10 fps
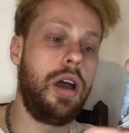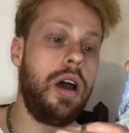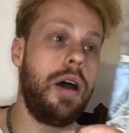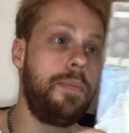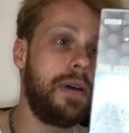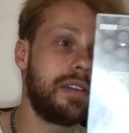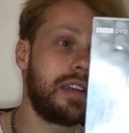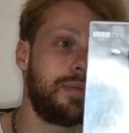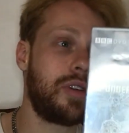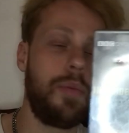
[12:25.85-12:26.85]
But at the
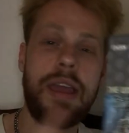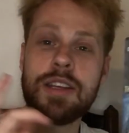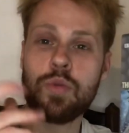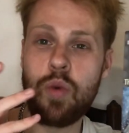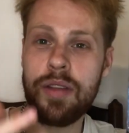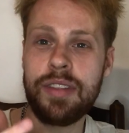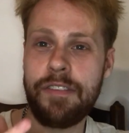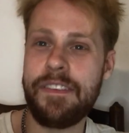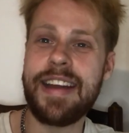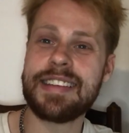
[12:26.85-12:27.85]
same time, it's one
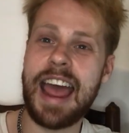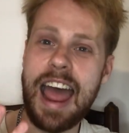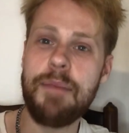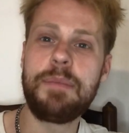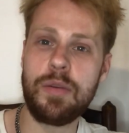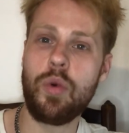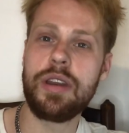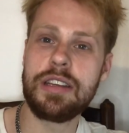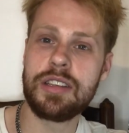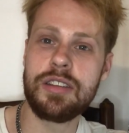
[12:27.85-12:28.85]
that fans have been
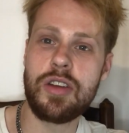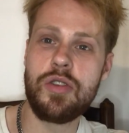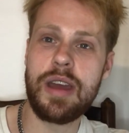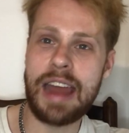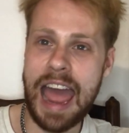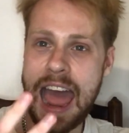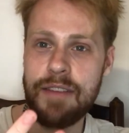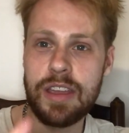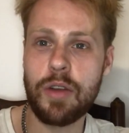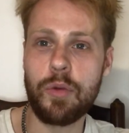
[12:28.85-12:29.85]
wanting to do, and
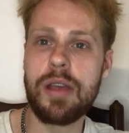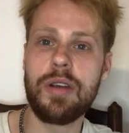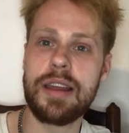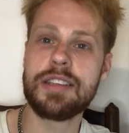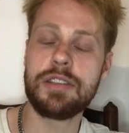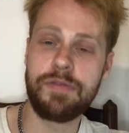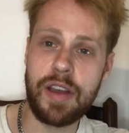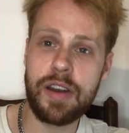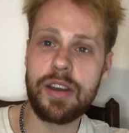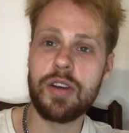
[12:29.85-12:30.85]
having a re-release is
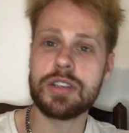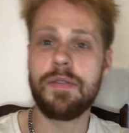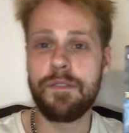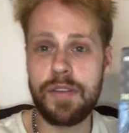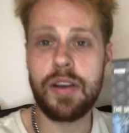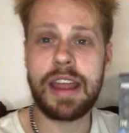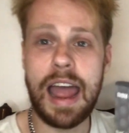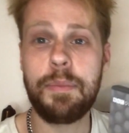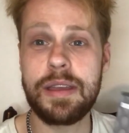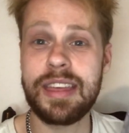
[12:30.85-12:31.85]
very nice, and I'm very
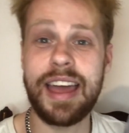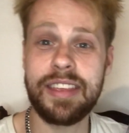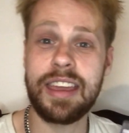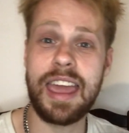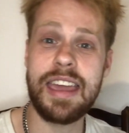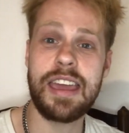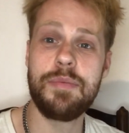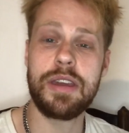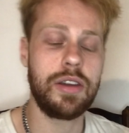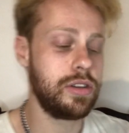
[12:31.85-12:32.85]
happy that they're getting
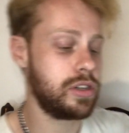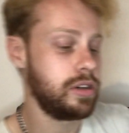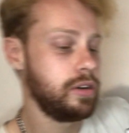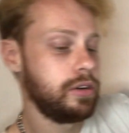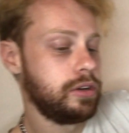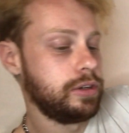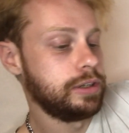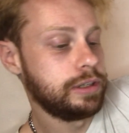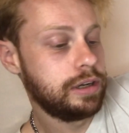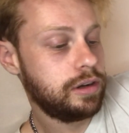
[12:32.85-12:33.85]
it because,
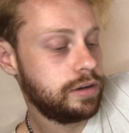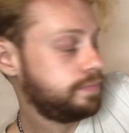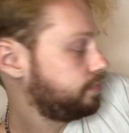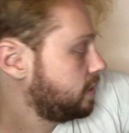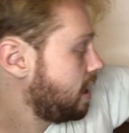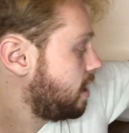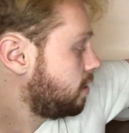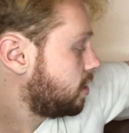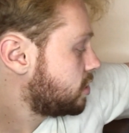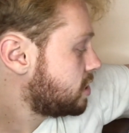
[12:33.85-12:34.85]
yeah,
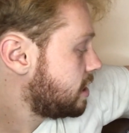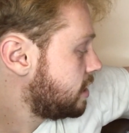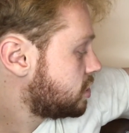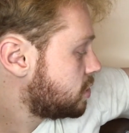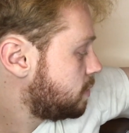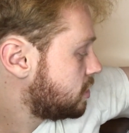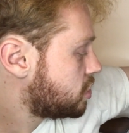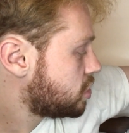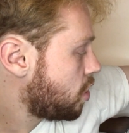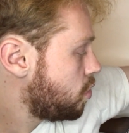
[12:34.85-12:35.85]
like I said, it's just been
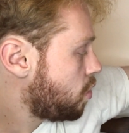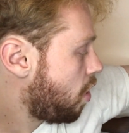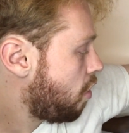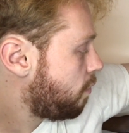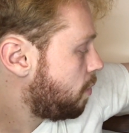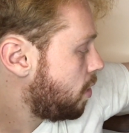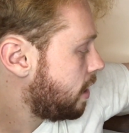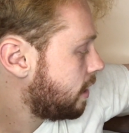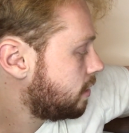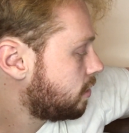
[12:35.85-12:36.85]
so
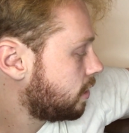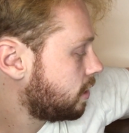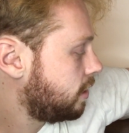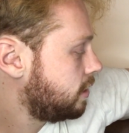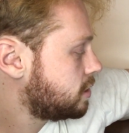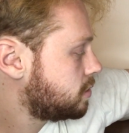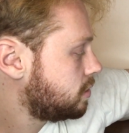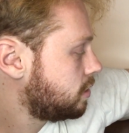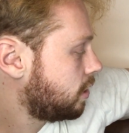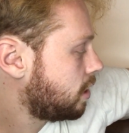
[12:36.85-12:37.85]
off-putting. It's
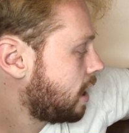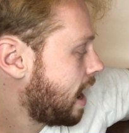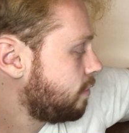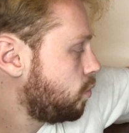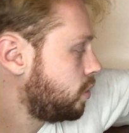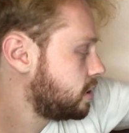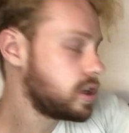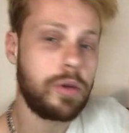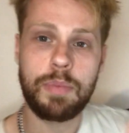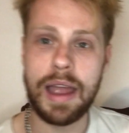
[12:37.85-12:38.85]
like I haven't wanted
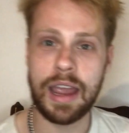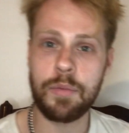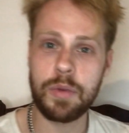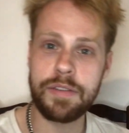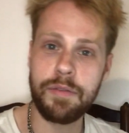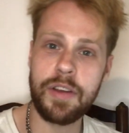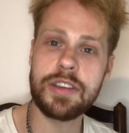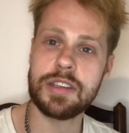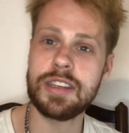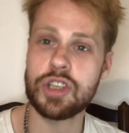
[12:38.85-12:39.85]
to go back and
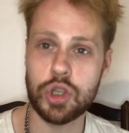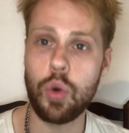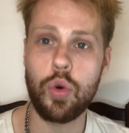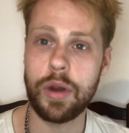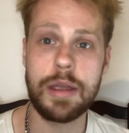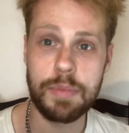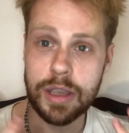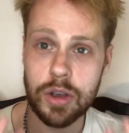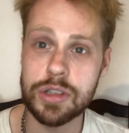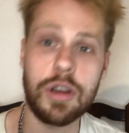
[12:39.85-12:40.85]
revisit this story
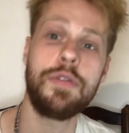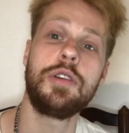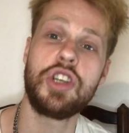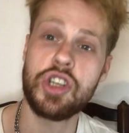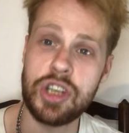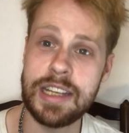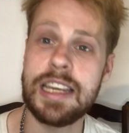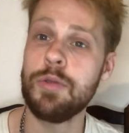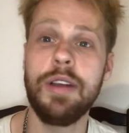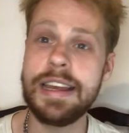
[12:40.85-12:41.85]
because of the
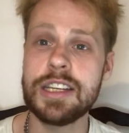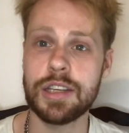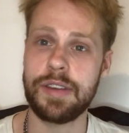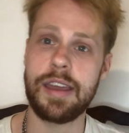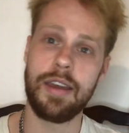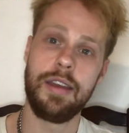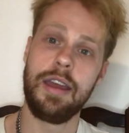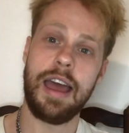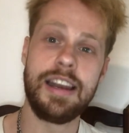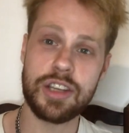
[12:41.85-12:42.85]
shitty release of it,
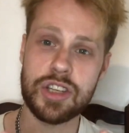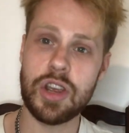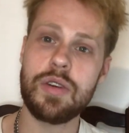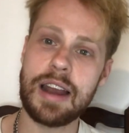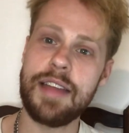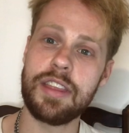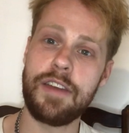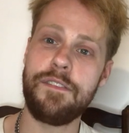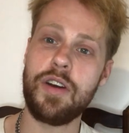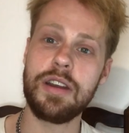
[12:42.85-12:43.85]
and it's so glad that they're
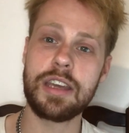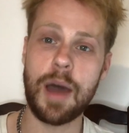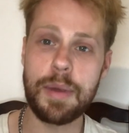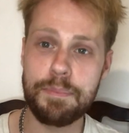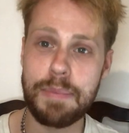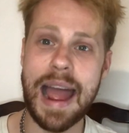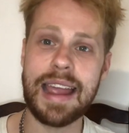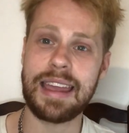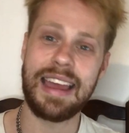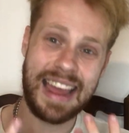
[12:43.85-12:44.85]
finally coming
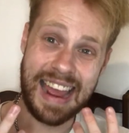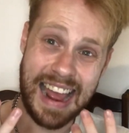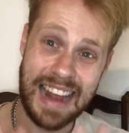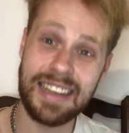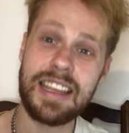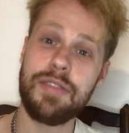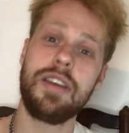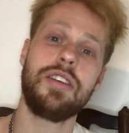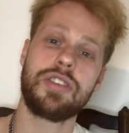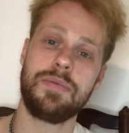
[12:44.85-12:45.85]
back and
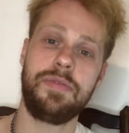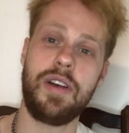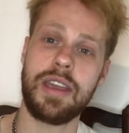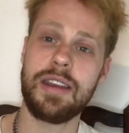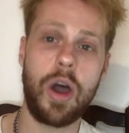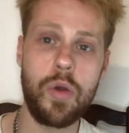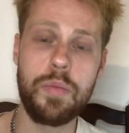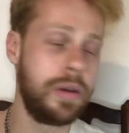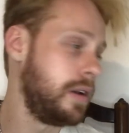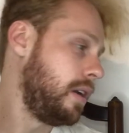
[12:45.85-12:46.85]
giving us some fucking hope.